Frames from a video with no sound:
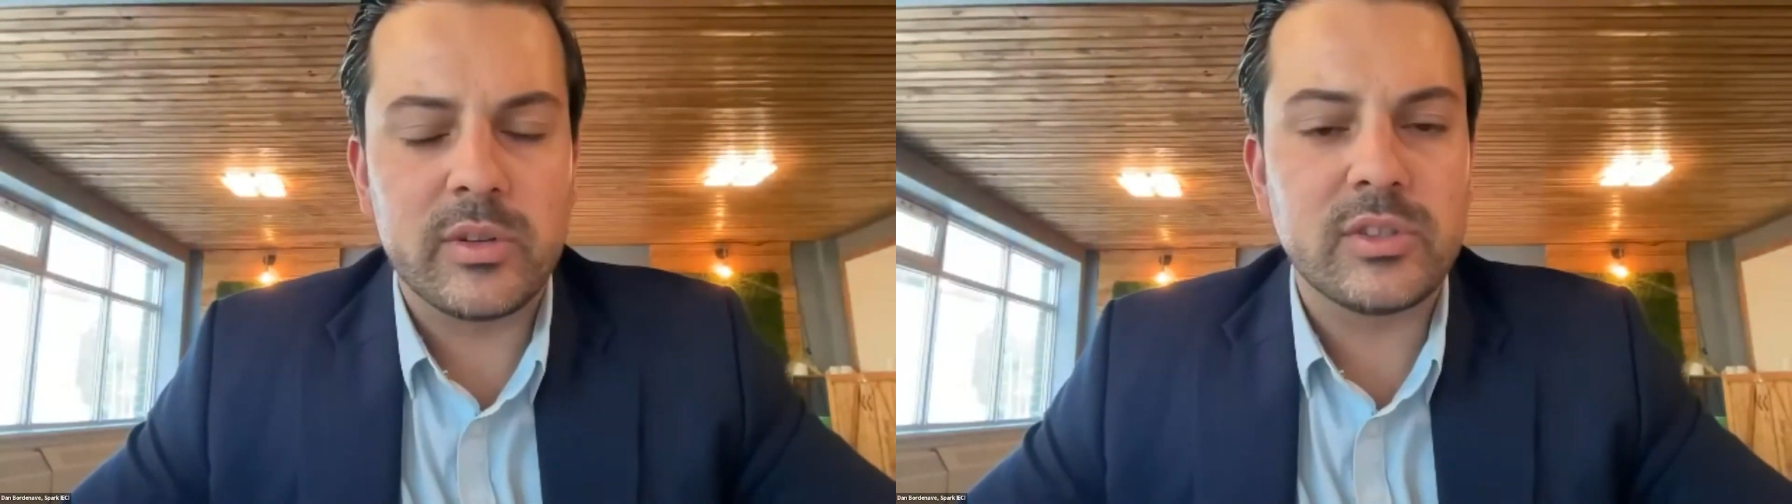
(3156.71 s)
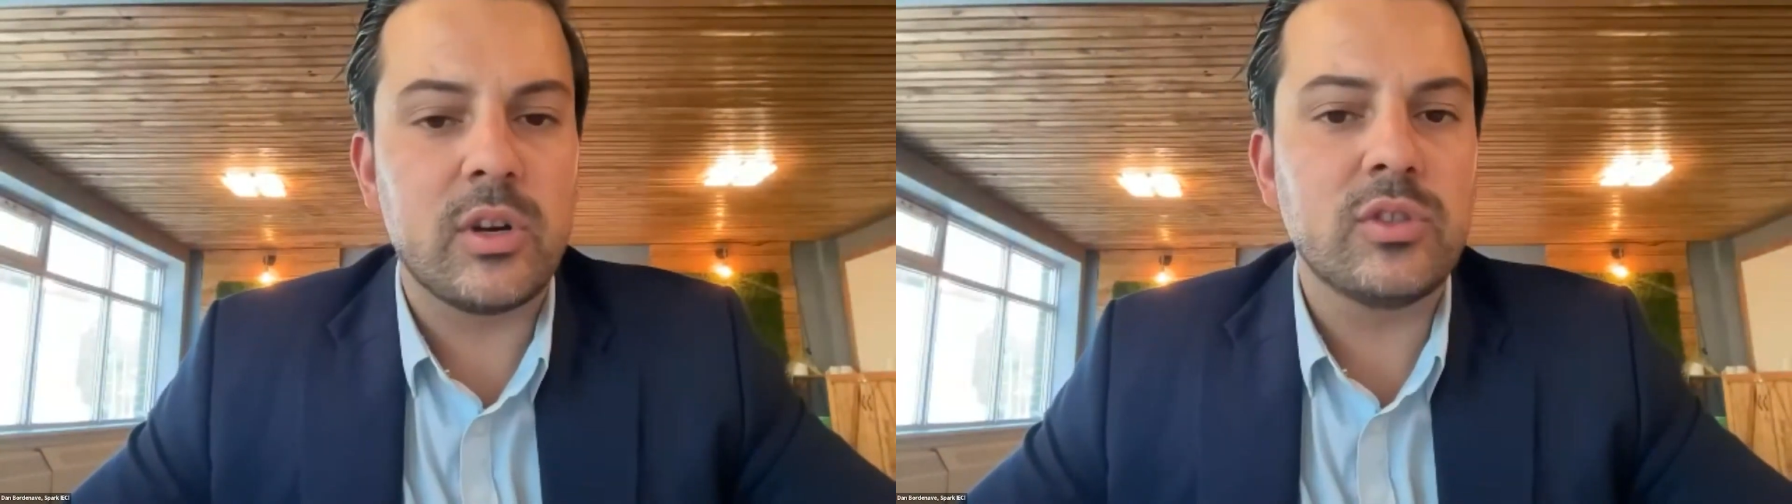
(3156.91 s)

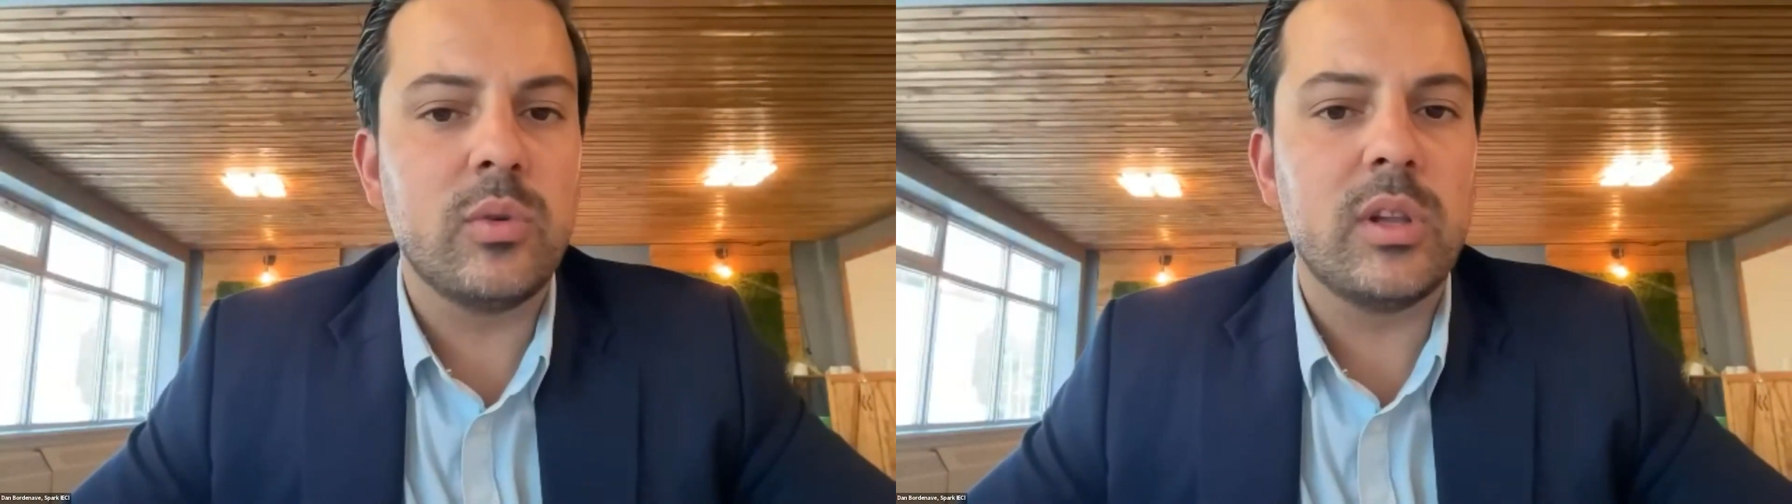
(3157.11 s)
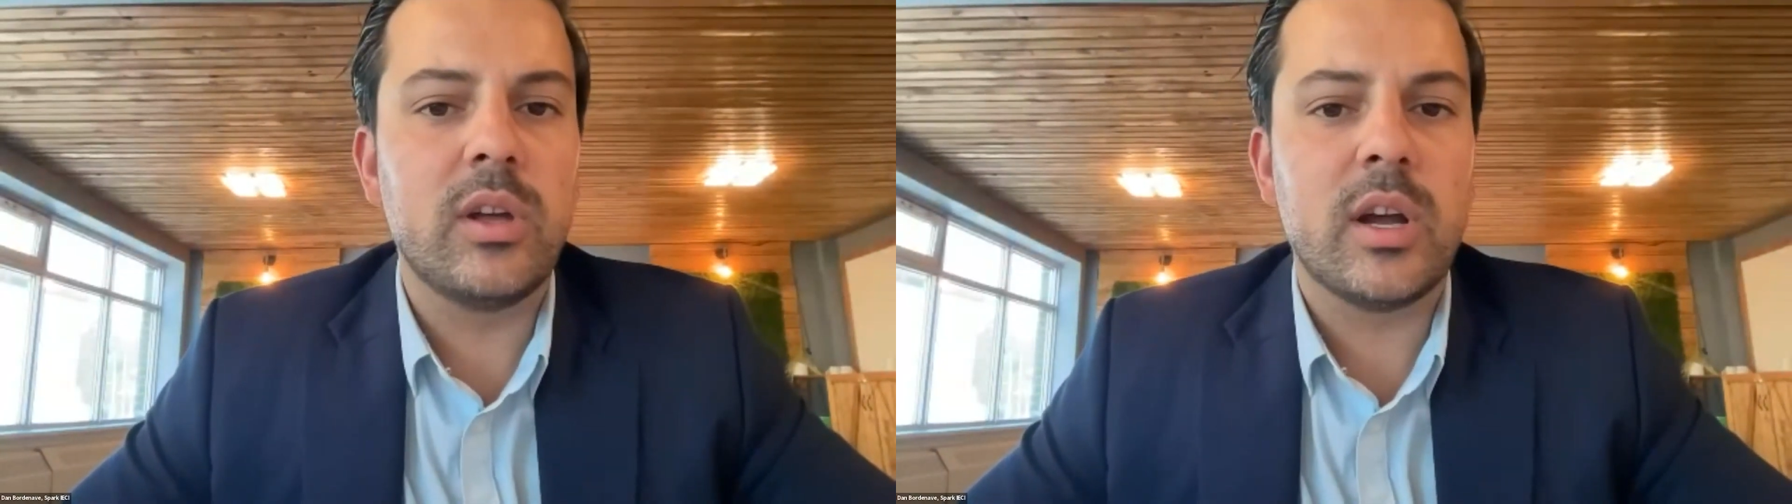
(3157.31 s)
There's also
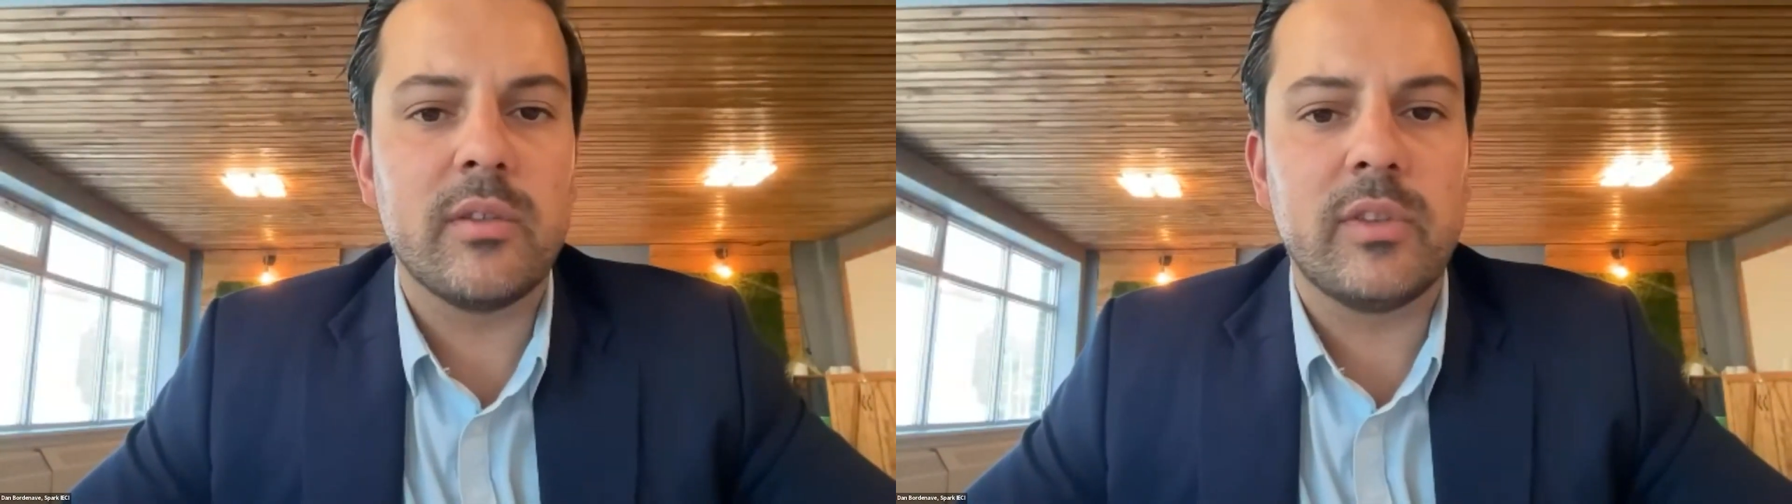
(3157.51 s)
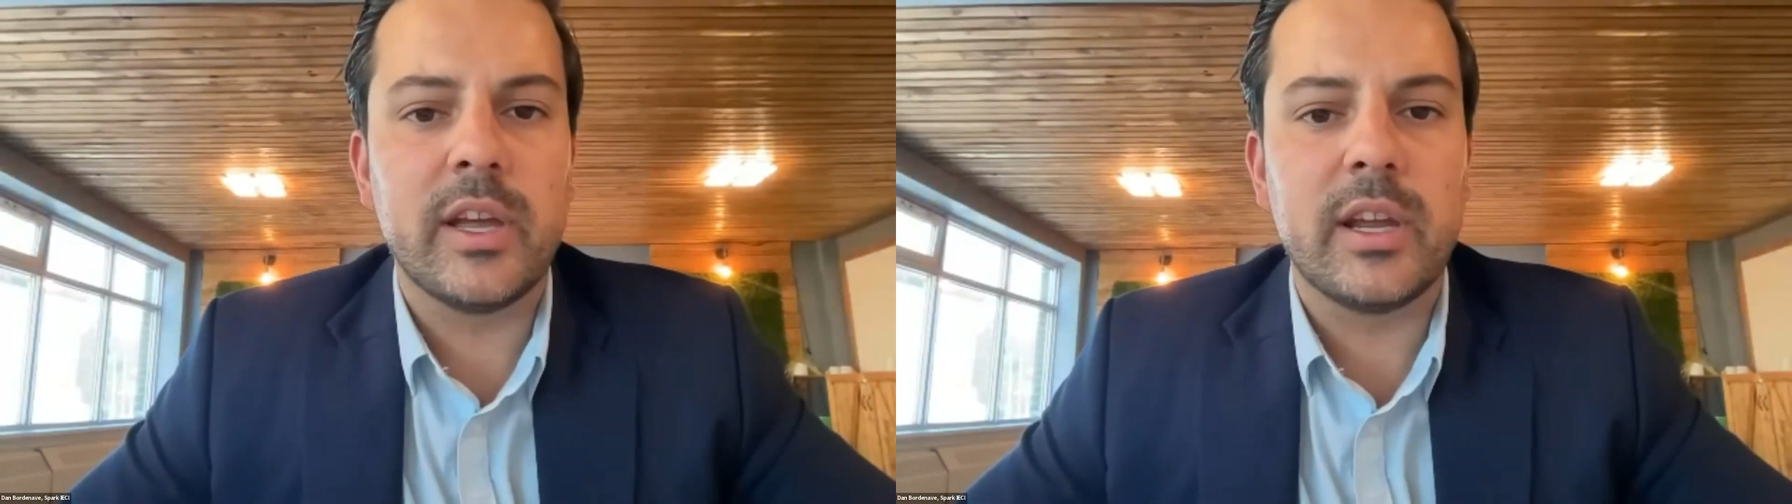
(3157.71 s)
a lot
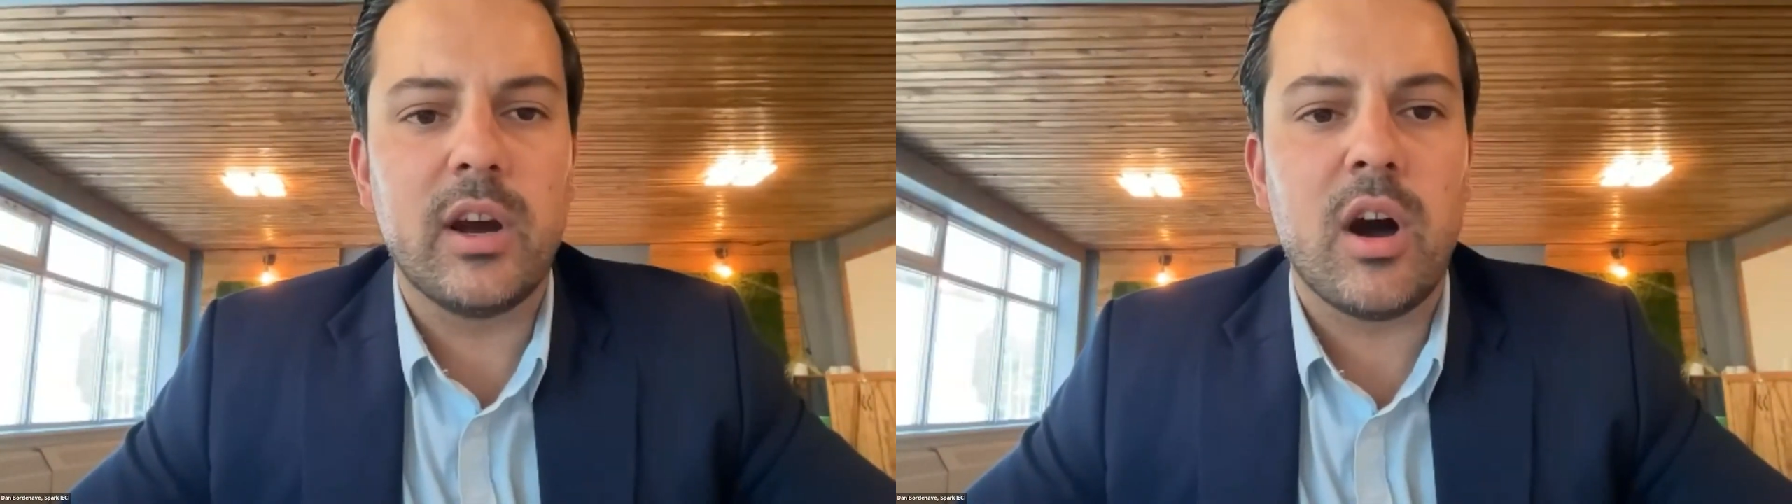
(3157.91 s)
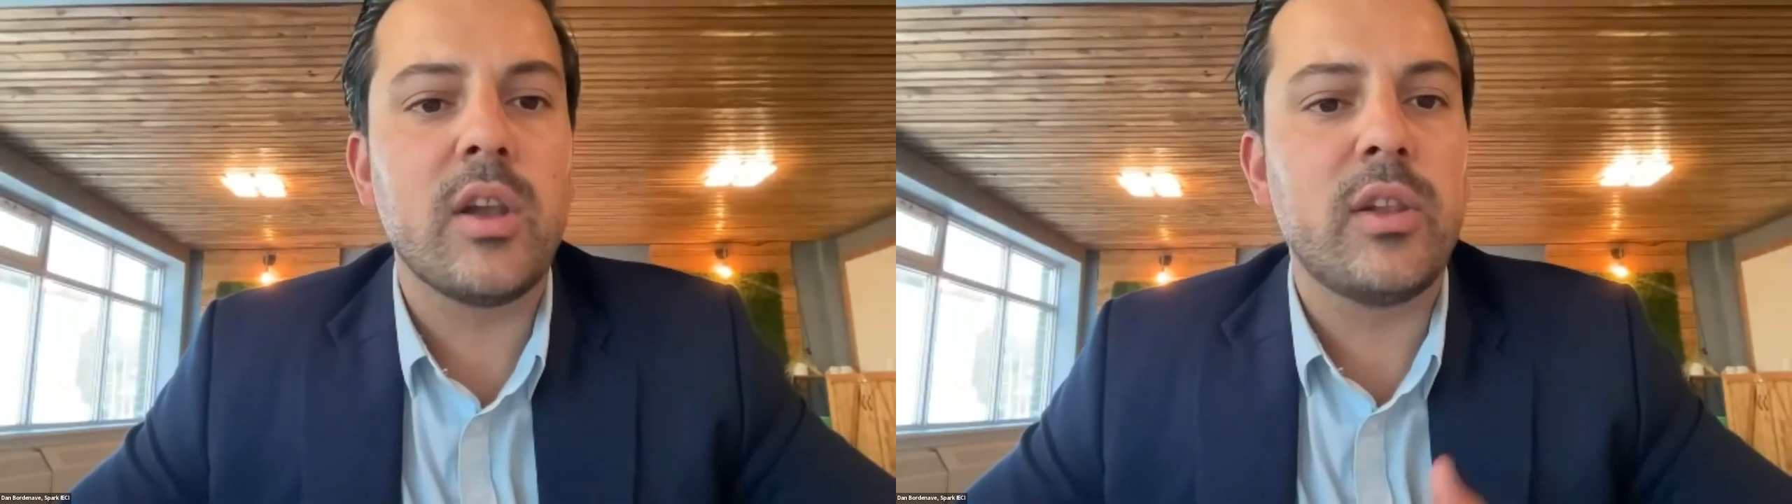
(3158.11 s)
of
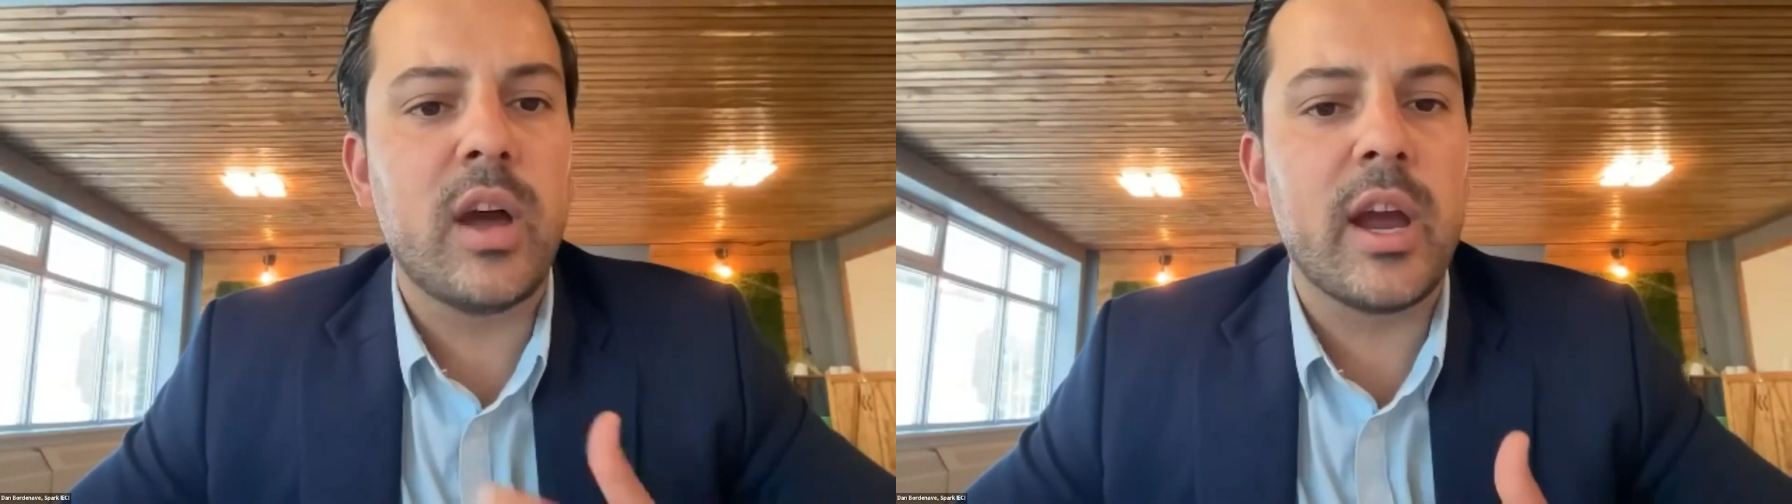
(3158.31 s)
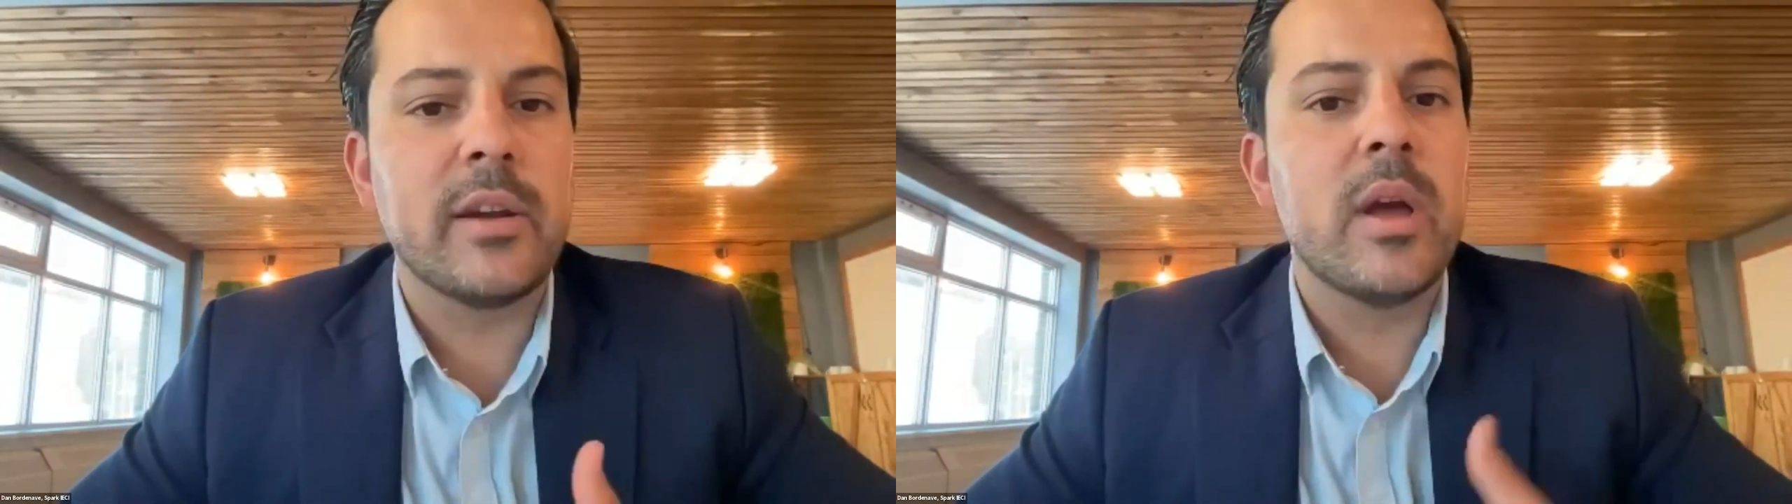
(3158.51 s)

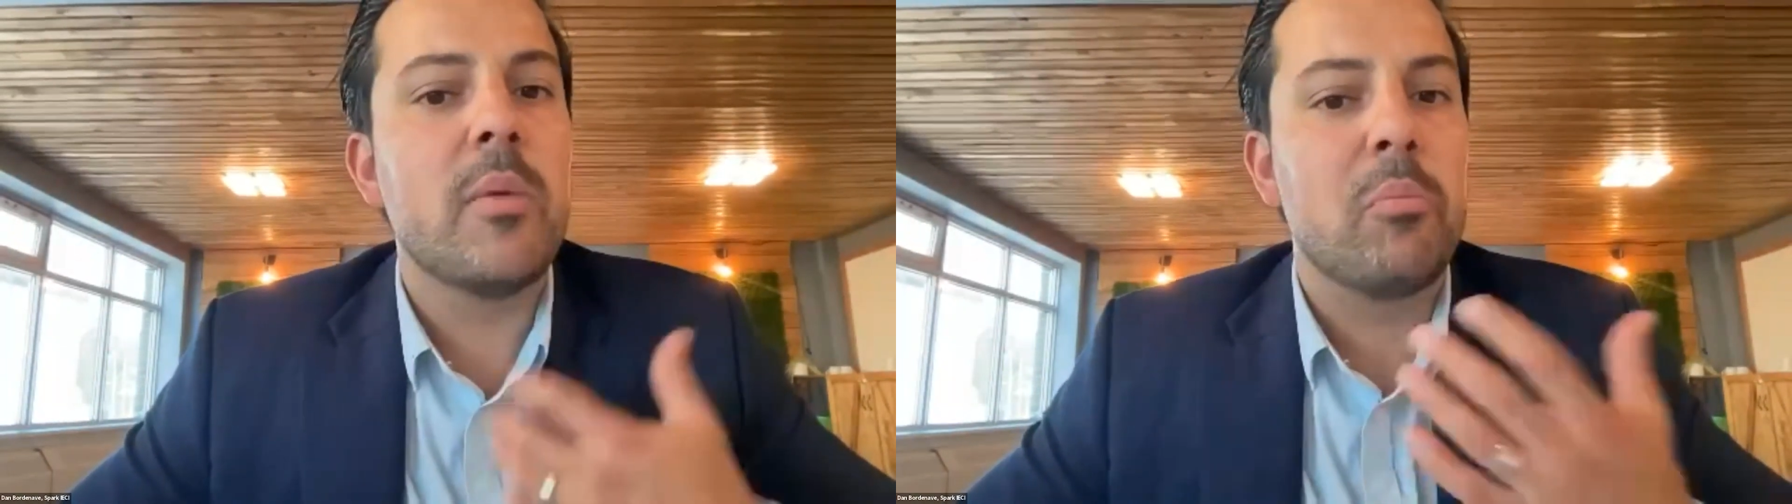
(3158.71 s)
online